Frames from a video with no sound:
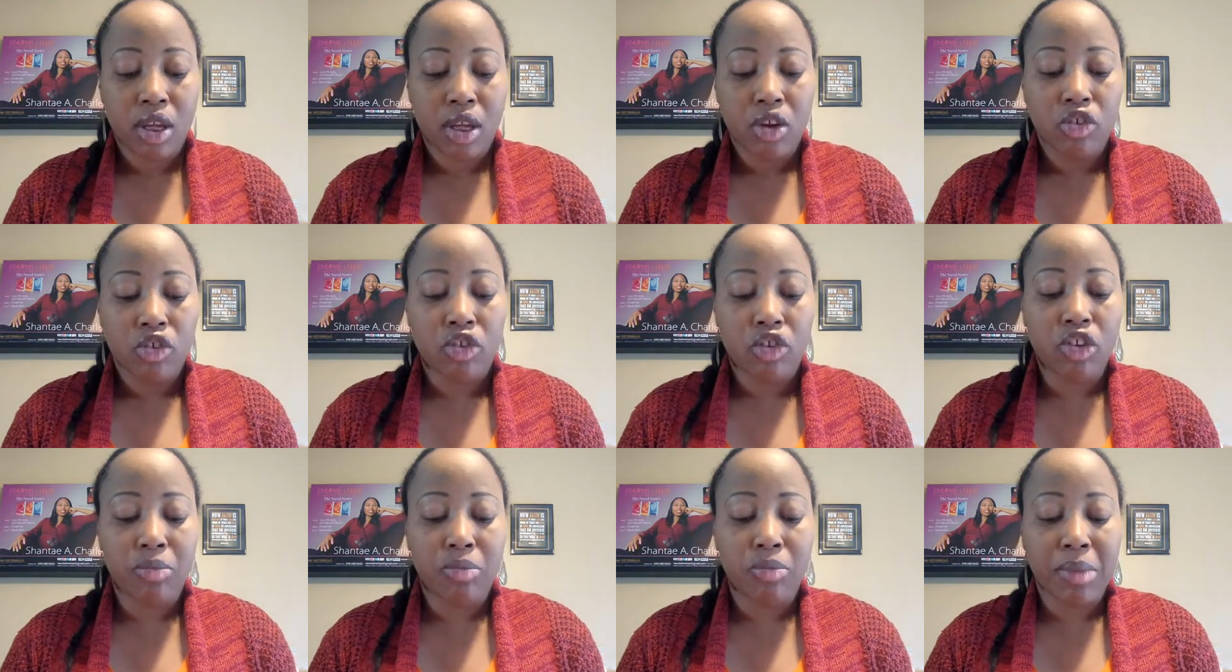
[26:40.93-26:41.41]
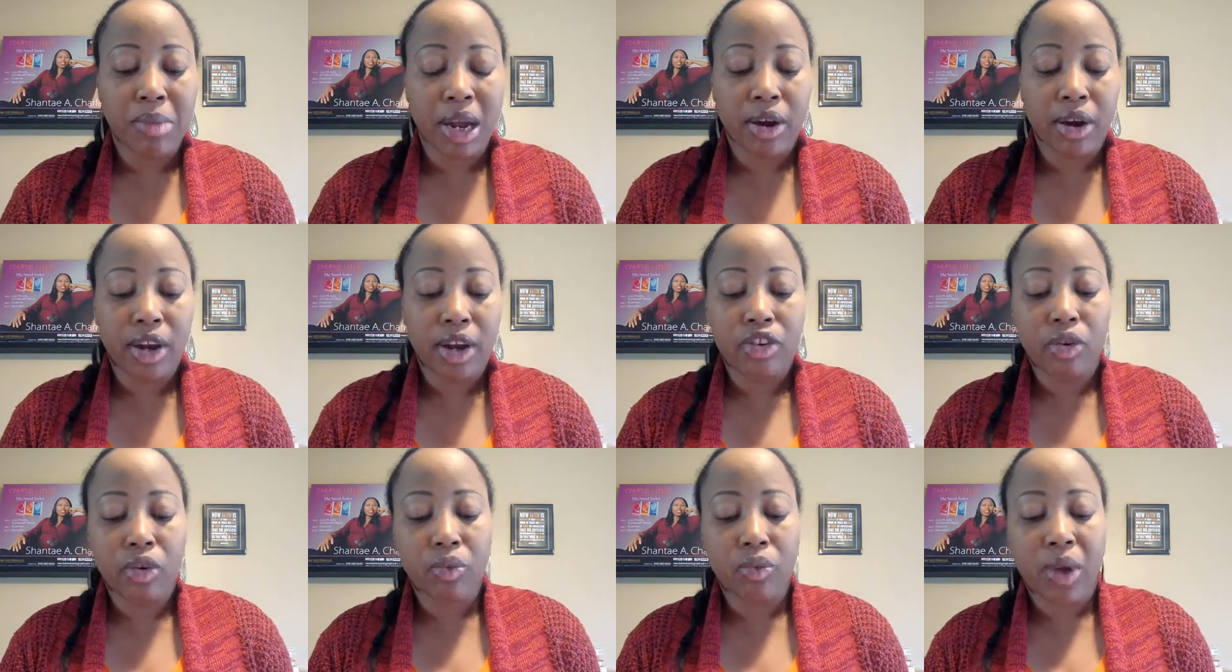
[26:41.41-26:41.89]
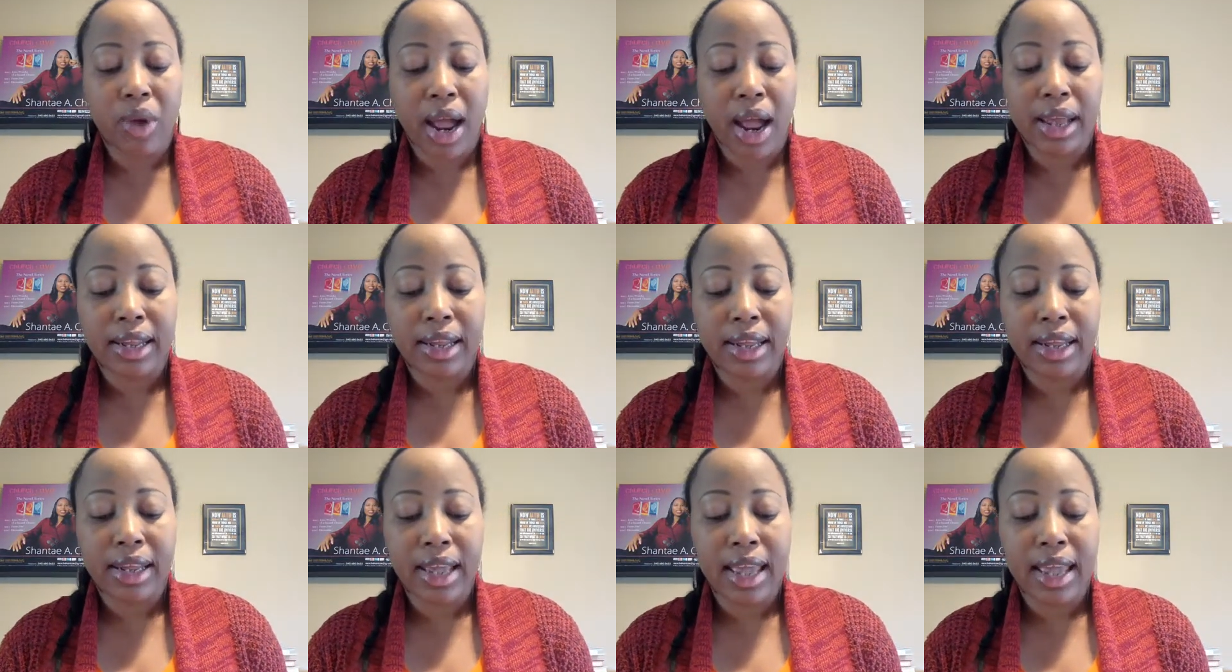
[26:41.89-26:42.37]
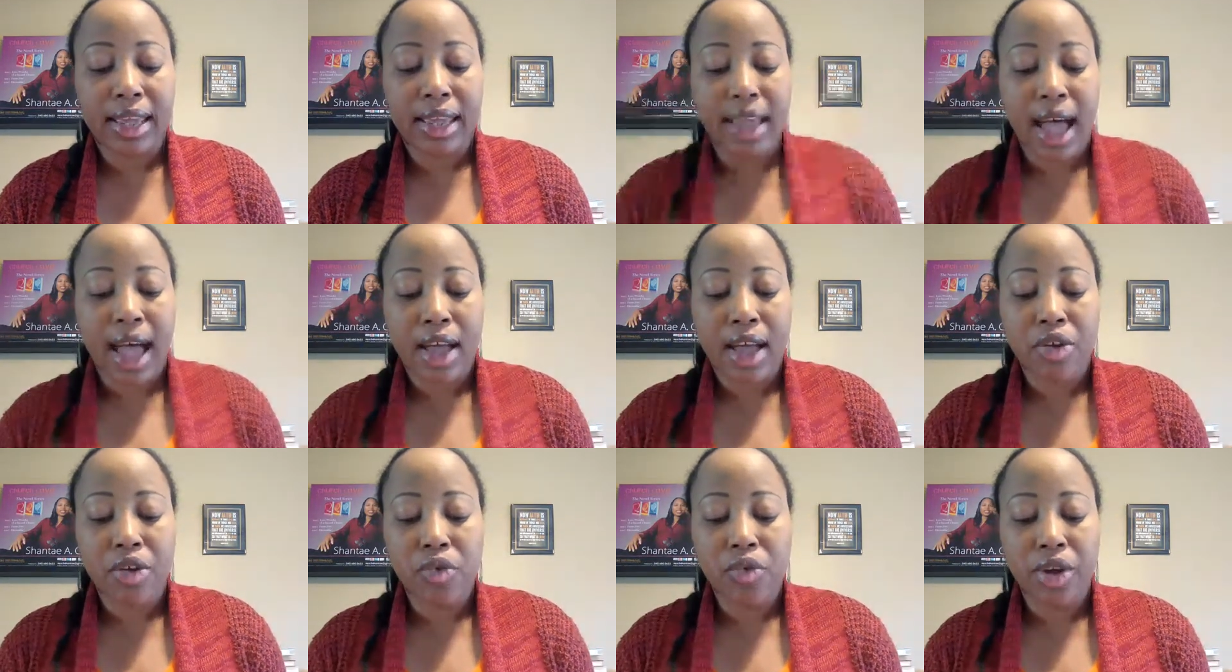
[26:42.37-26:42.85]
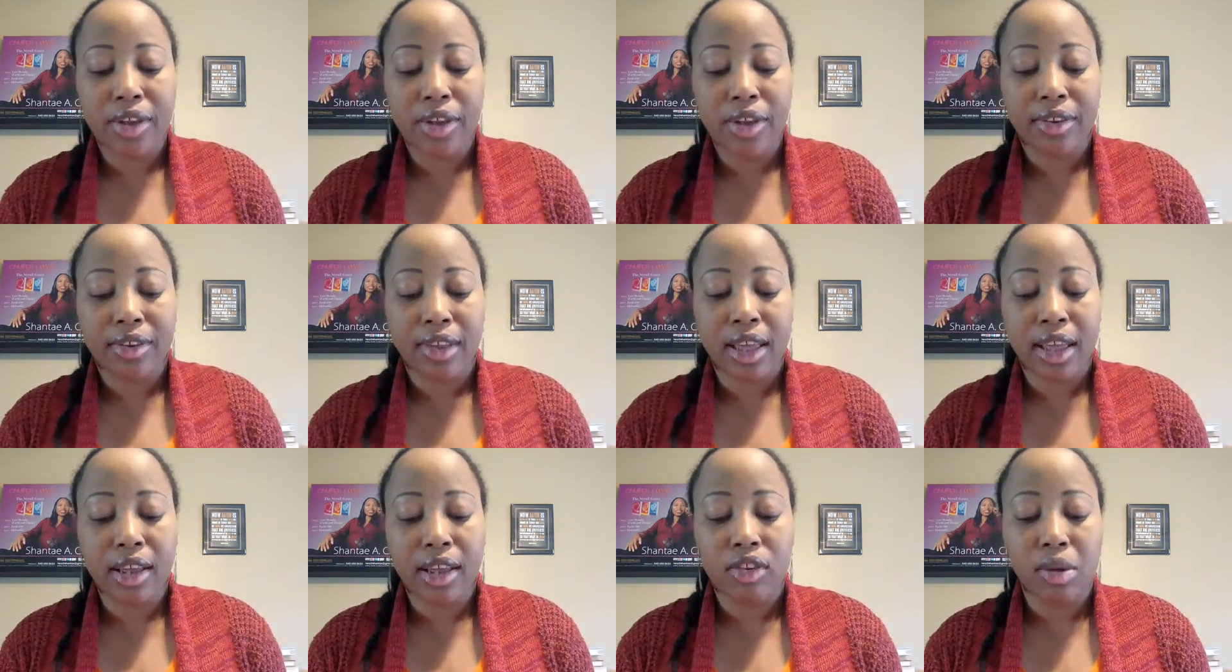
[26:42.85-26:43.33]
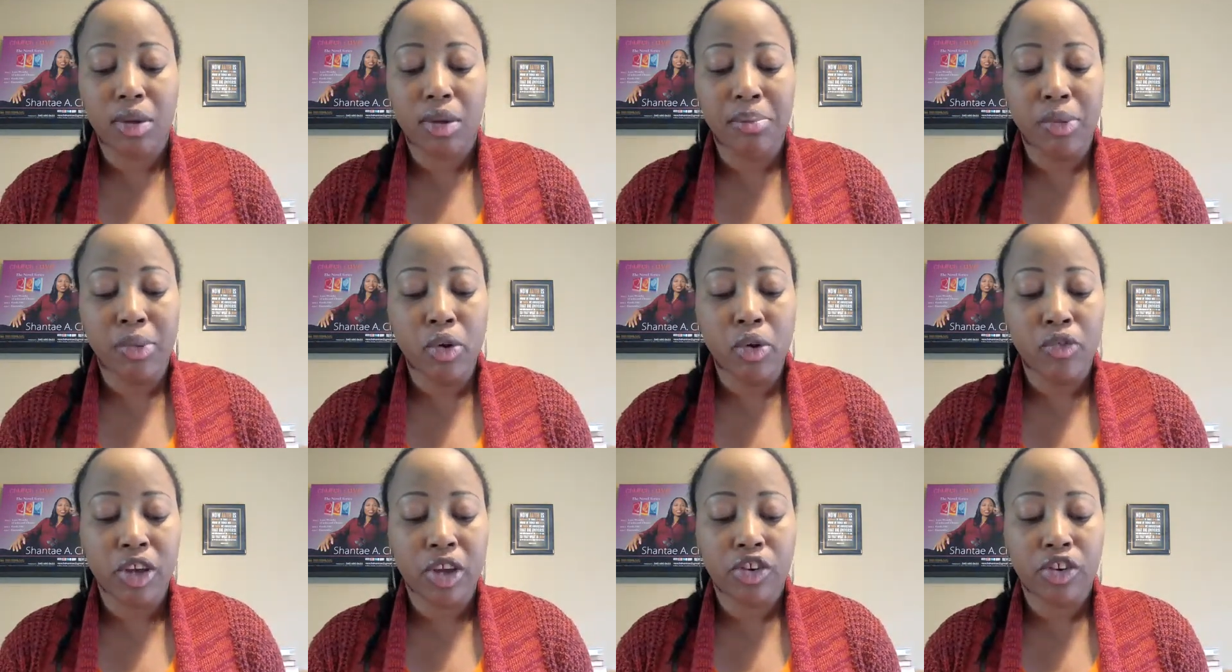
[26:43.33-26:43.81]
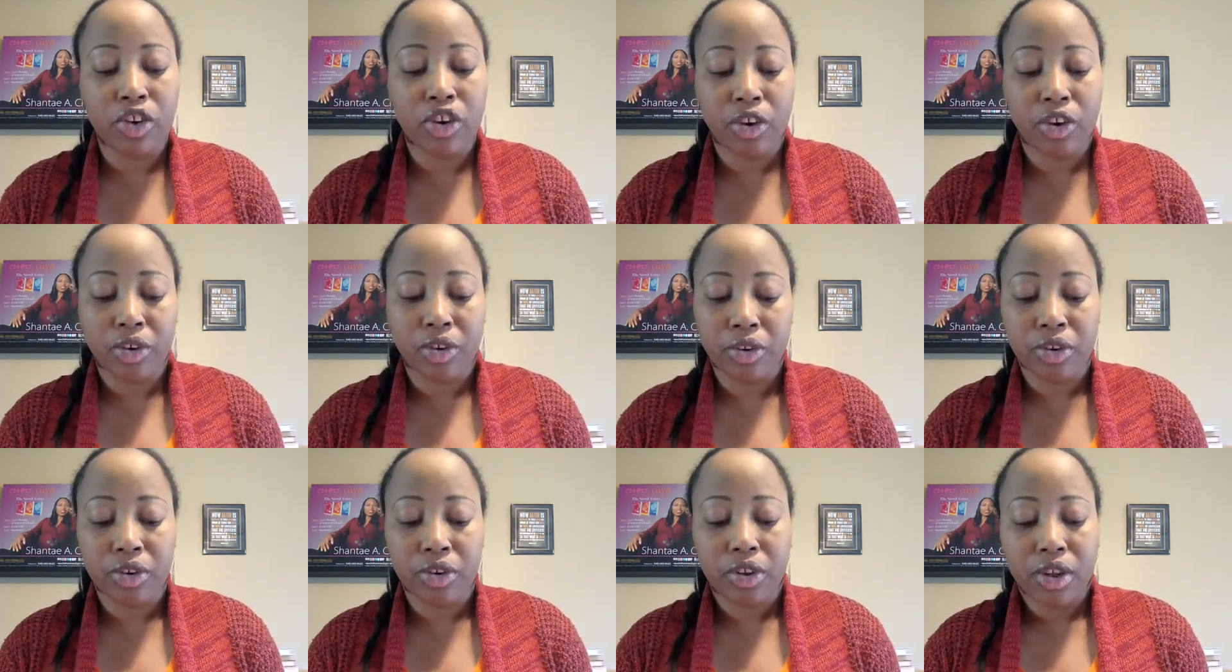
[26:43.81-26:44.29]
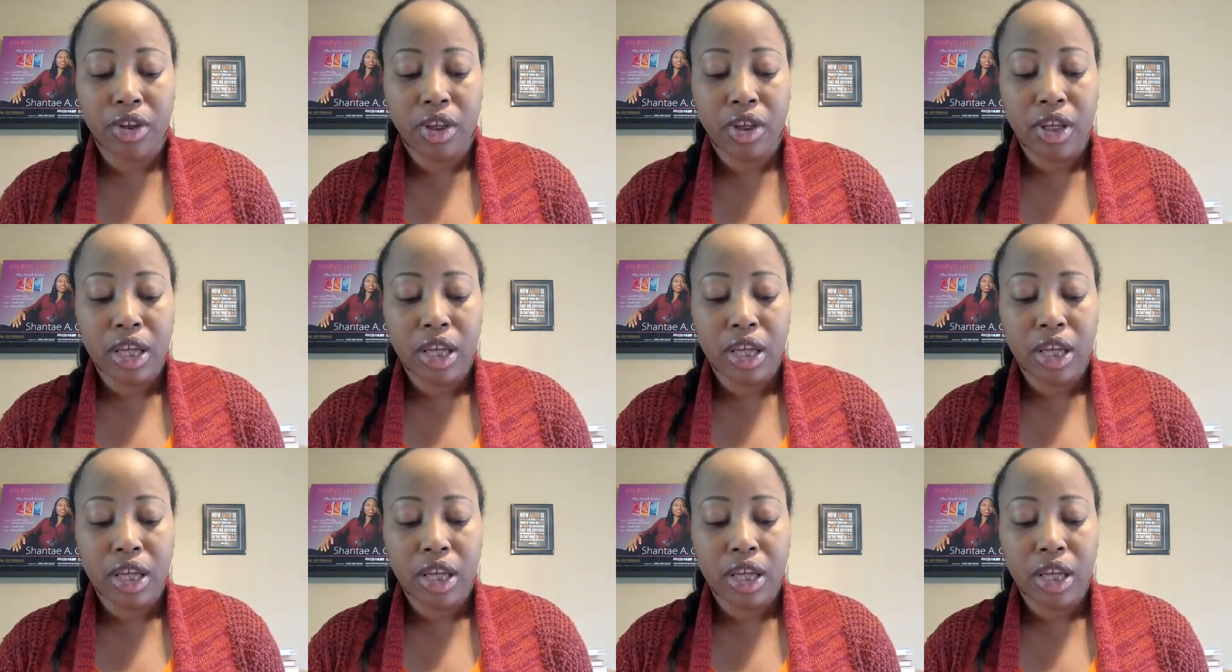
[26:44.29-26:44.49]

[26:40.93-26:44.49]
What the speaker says: She's married to Riley, a guy who is into moving dirt.